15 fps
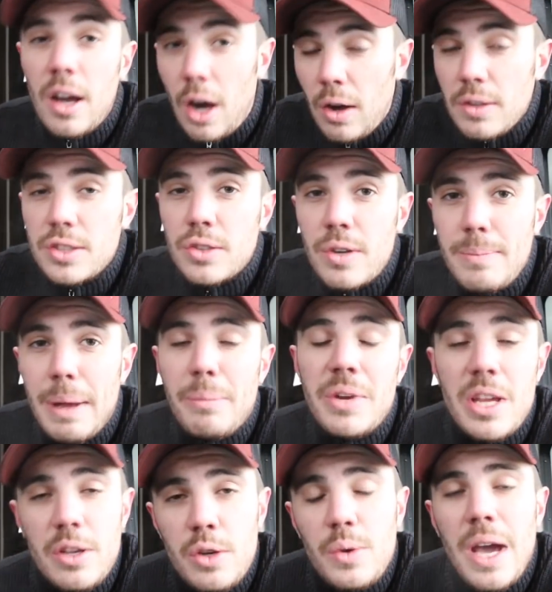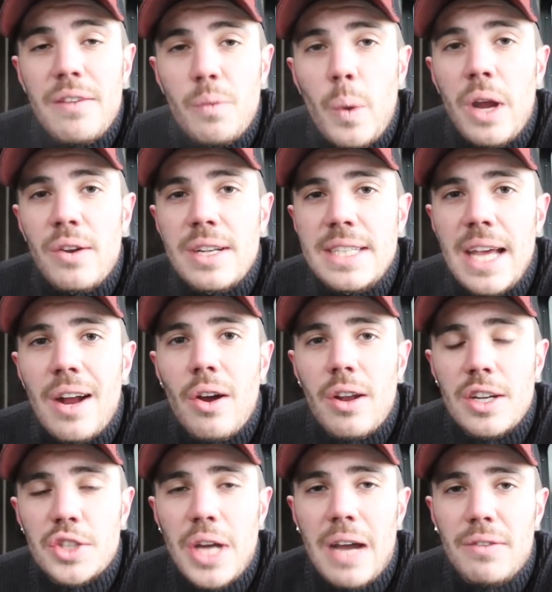Also remember, you do have wear and tear on a
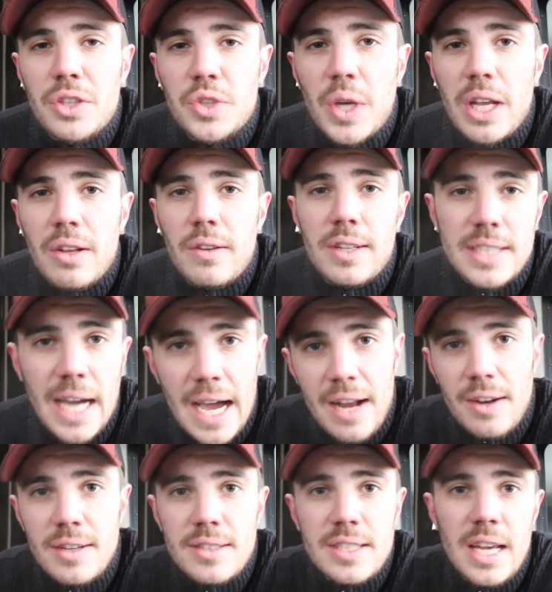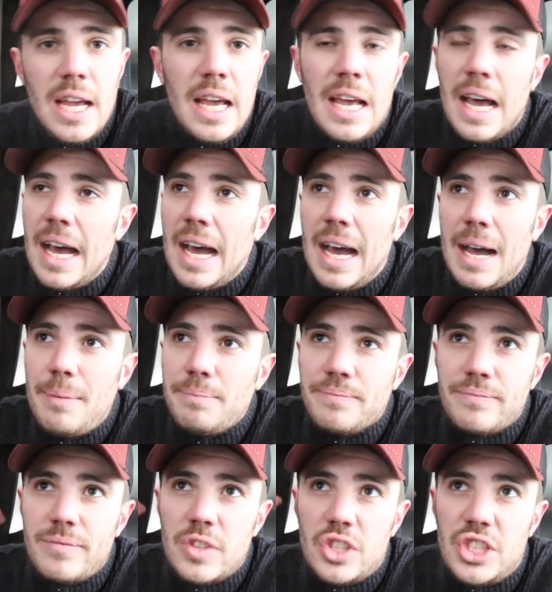travel trailer. The tires,
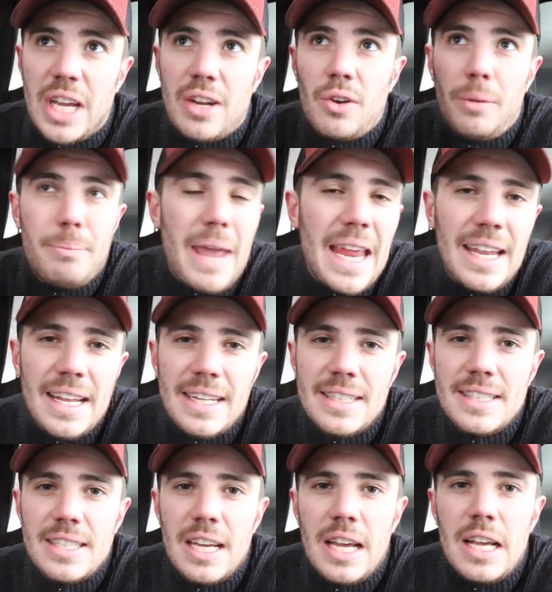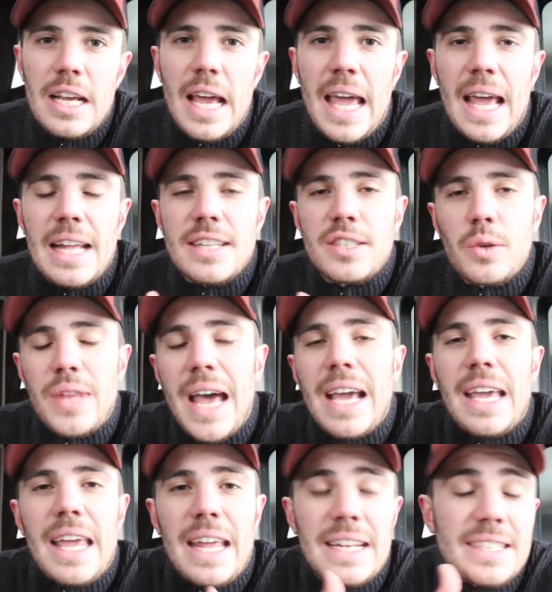general maintenance, and so
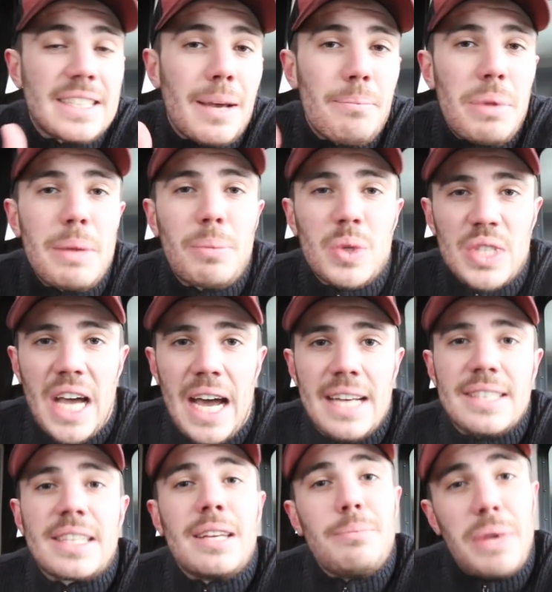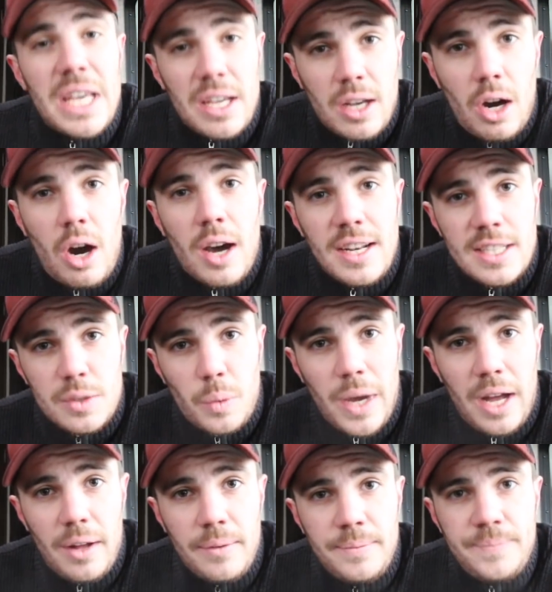that in some people's eyes can be a con as well.